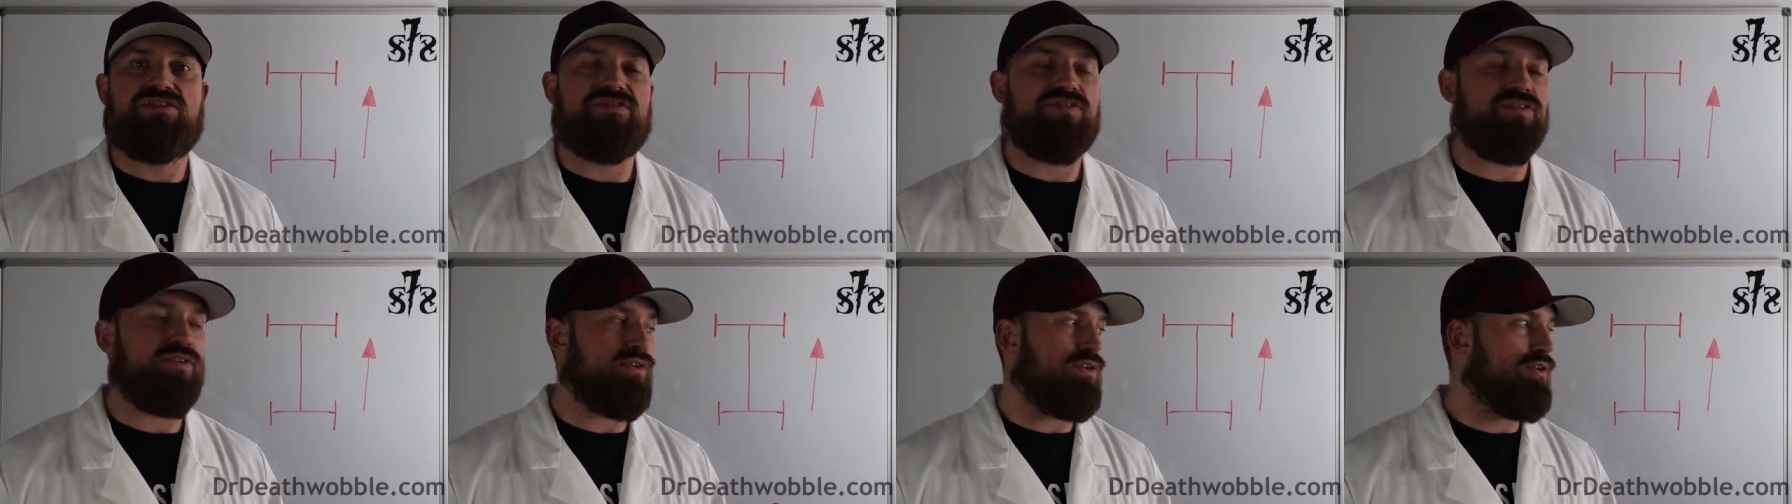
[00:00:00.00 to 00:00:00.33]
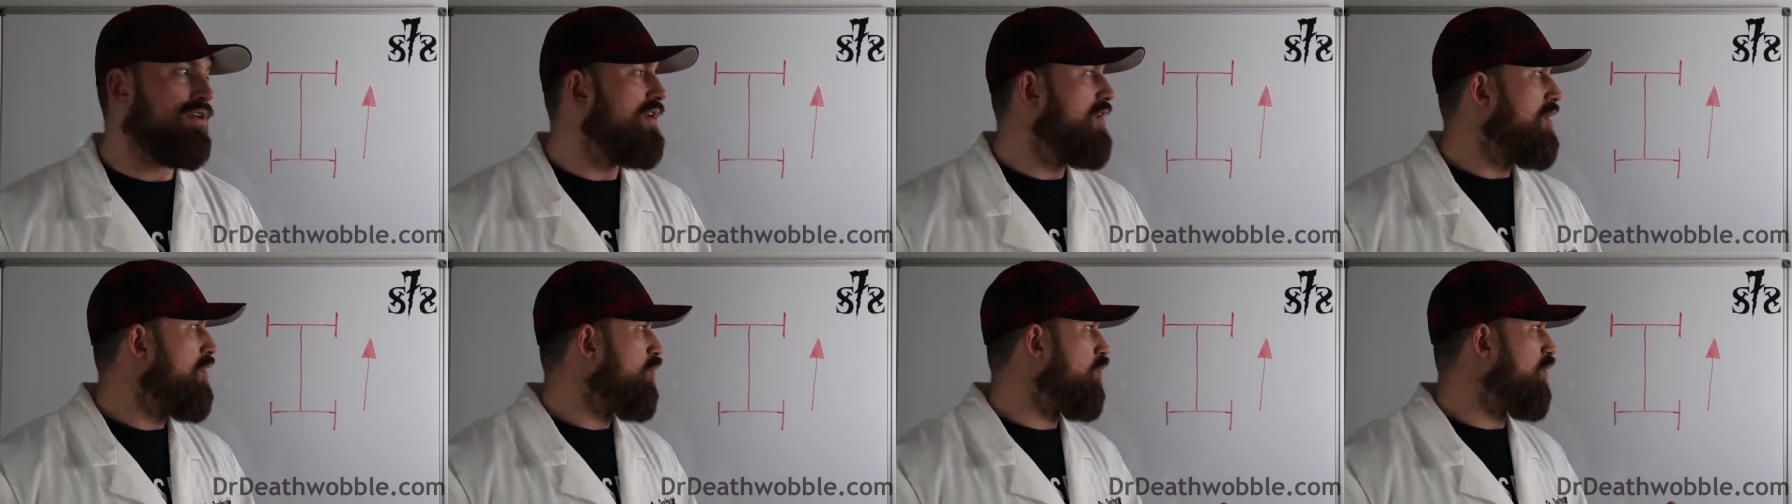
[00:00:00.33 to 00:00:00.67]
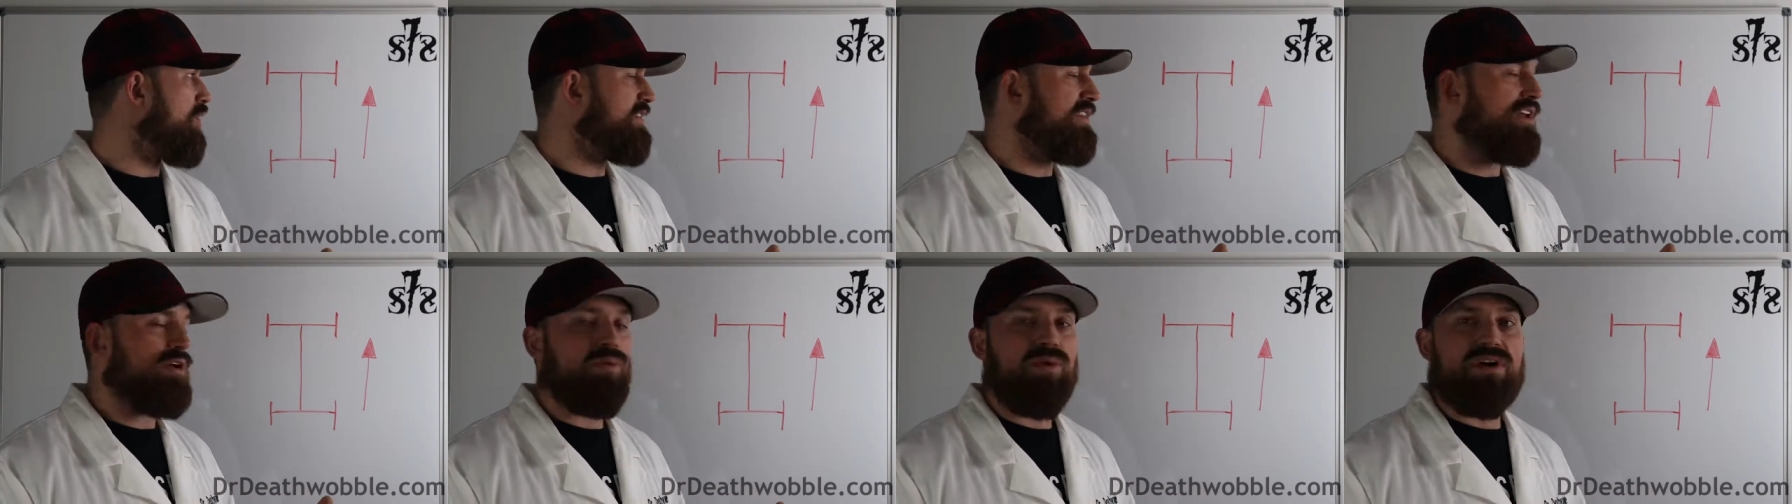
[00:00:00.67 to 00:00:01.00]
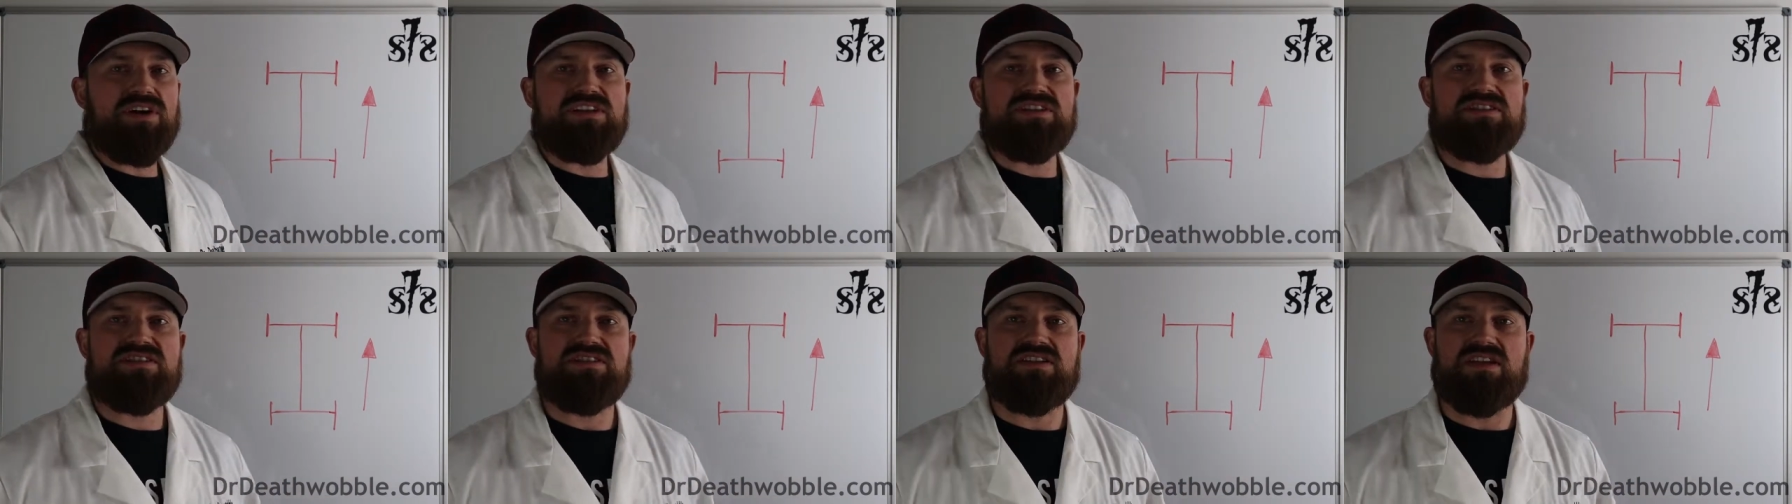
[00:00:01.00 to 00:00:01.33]
for what they
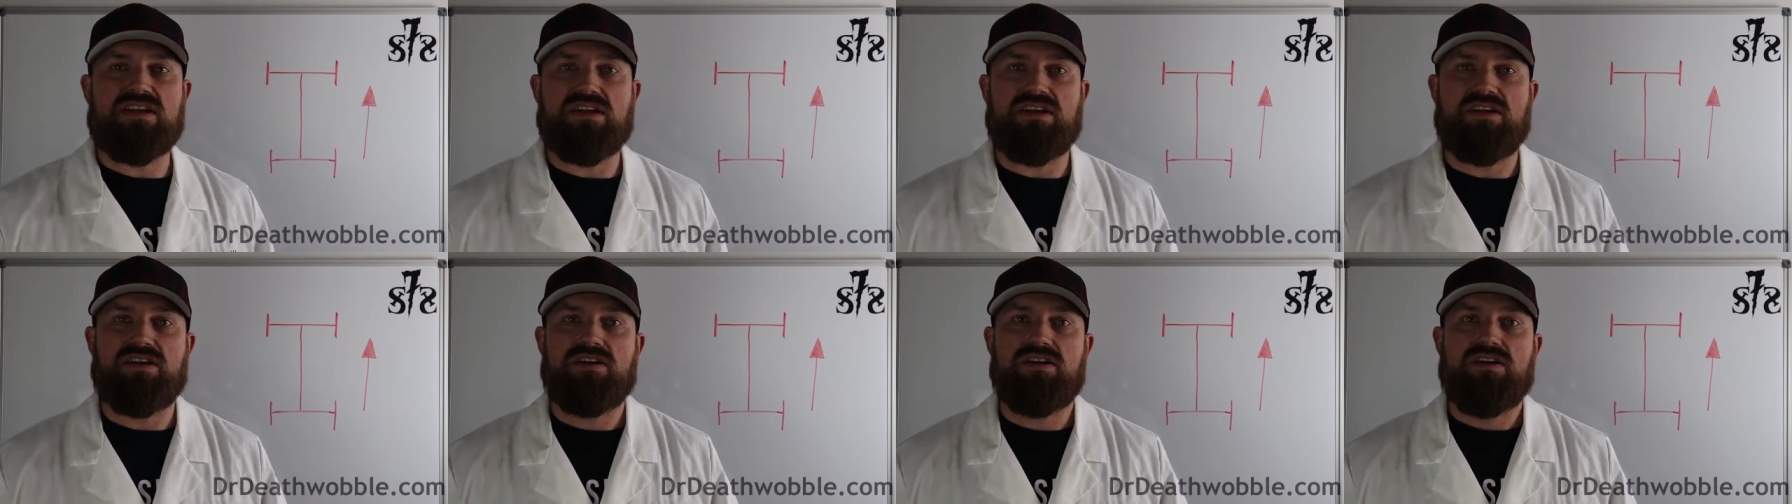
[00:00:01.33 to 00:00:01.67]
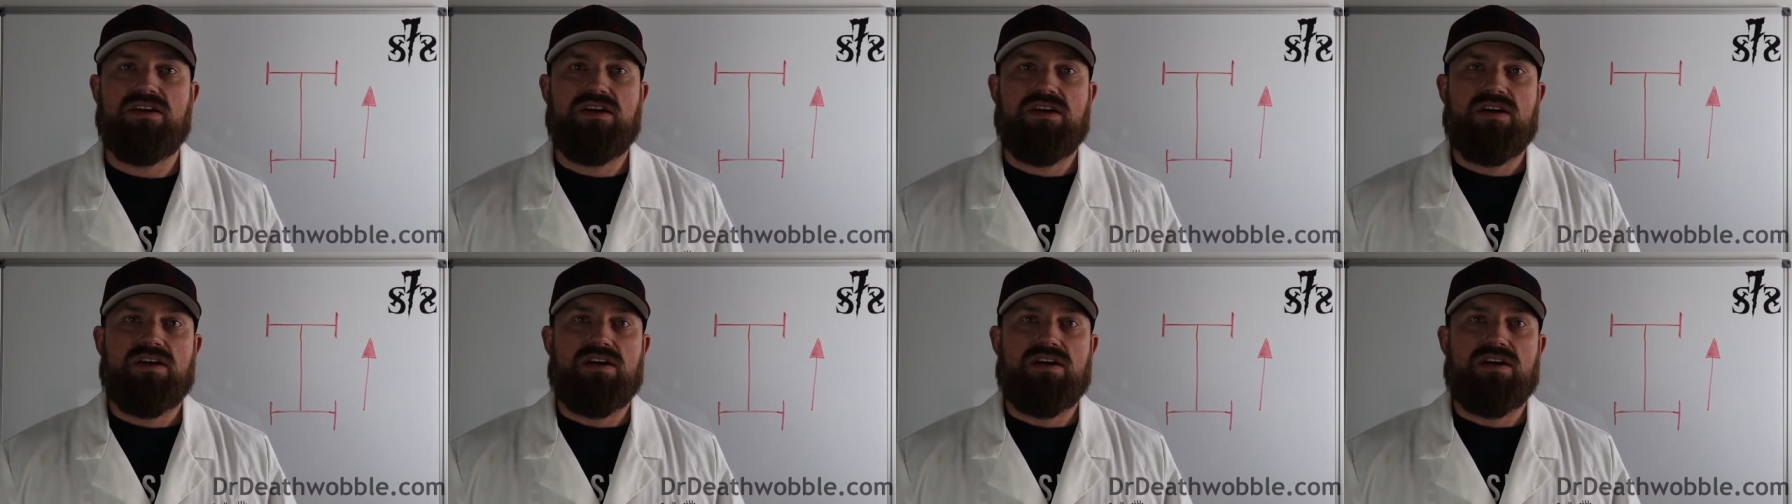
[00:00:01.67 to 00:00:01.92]
wanna see